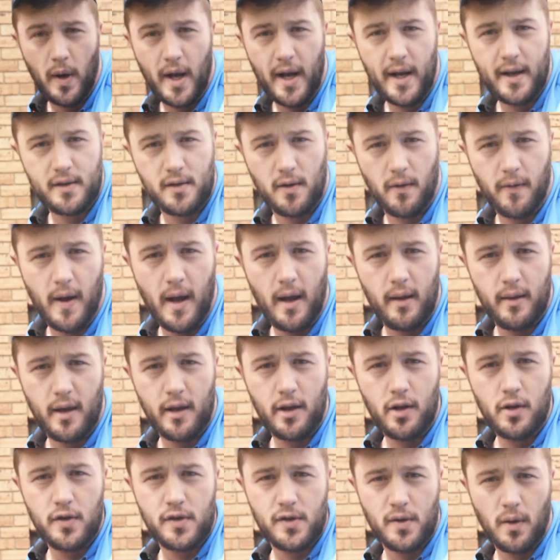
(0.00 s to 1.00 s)
ways of how they
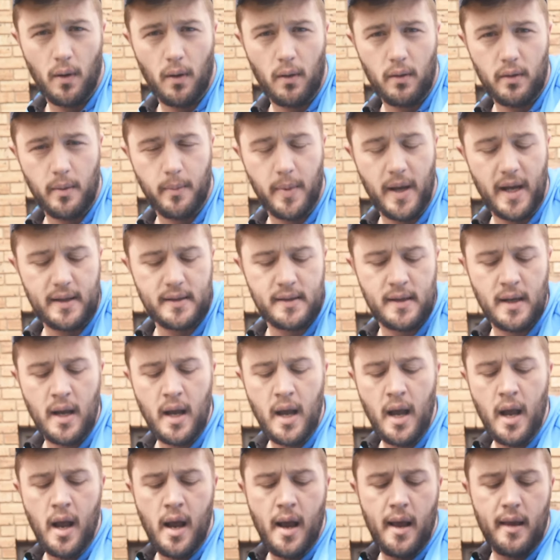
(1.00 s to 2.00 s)
used to hold the bat.
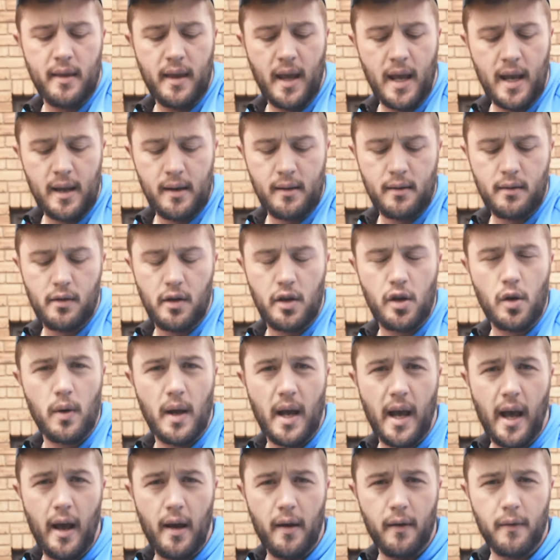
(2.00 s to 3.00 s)
Then you
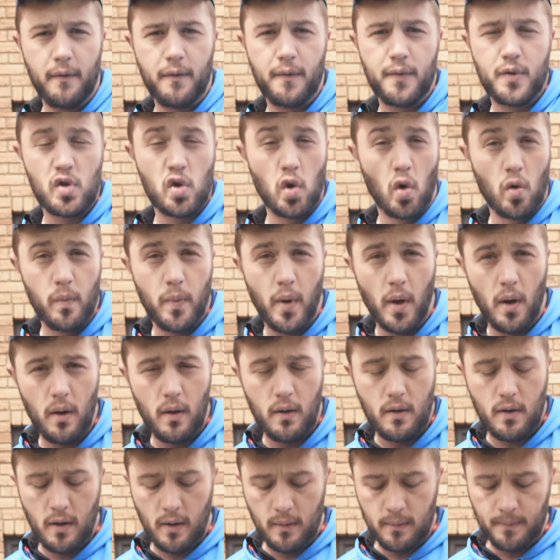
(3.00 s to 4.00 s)
have Shaun
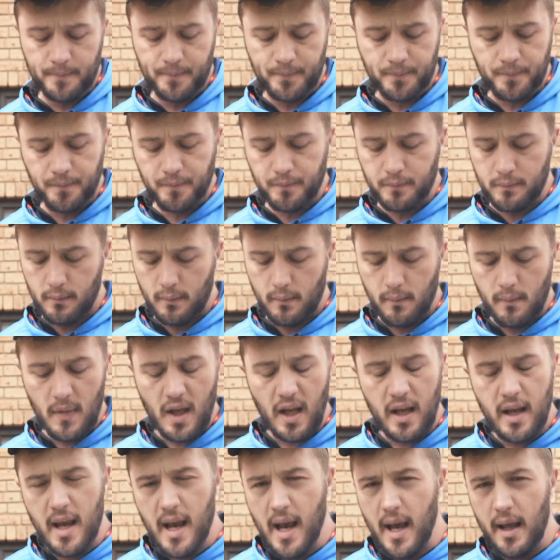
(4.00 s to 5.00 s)
Pollock.
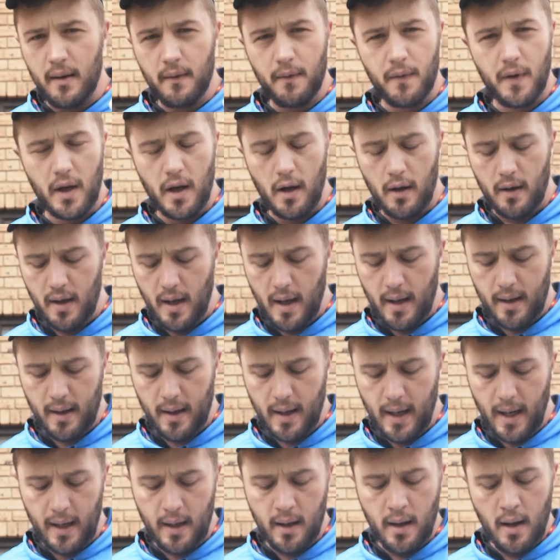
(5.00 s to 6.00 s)
He had a video the other
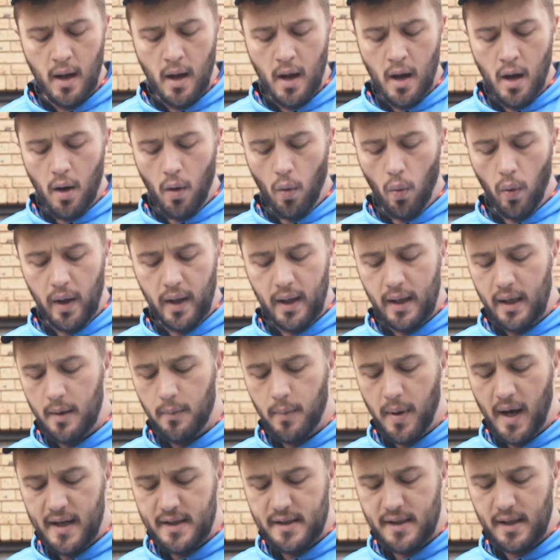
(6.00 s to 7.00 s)
day where he
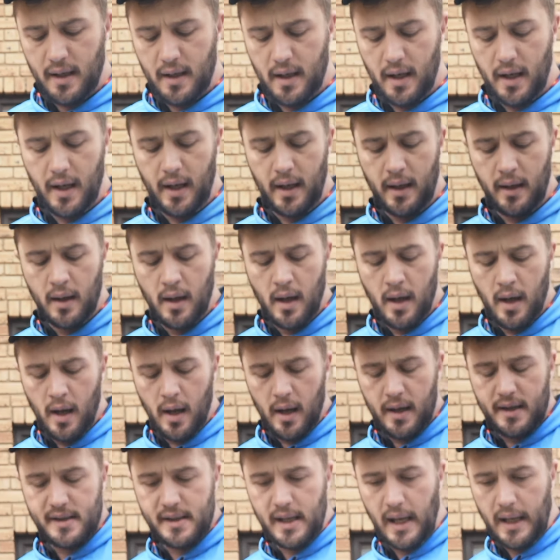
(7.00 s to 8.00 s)
basically
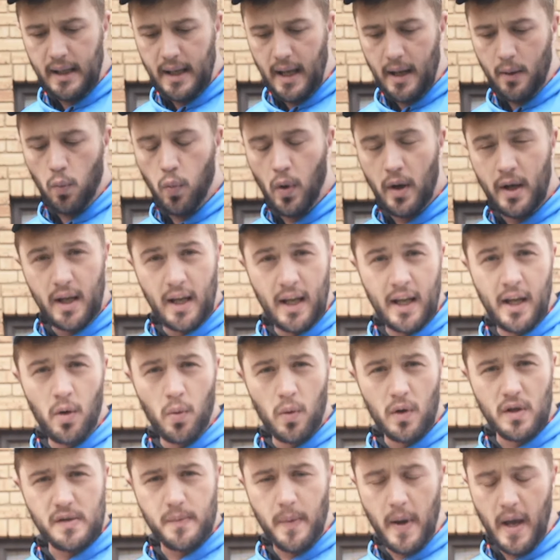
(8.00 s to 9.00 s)
said that when he
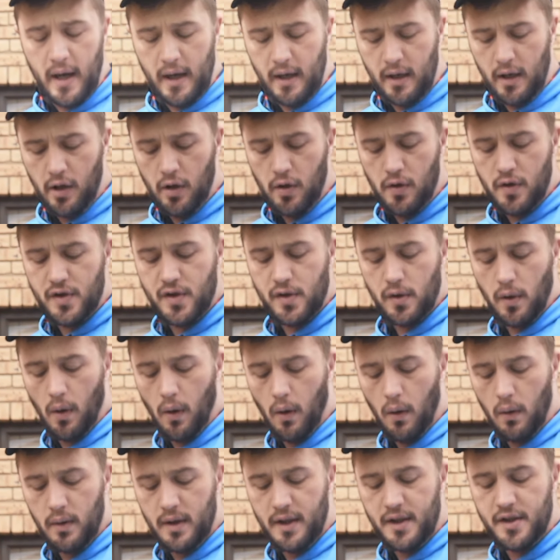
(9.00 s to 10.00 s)
was batting, he used to
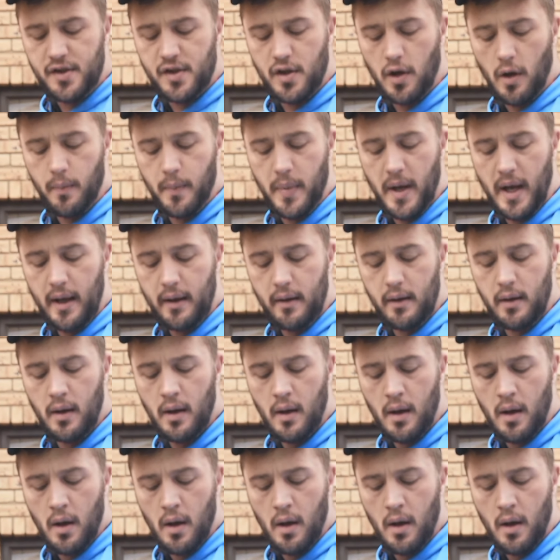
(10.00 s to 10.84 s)
hold his top hand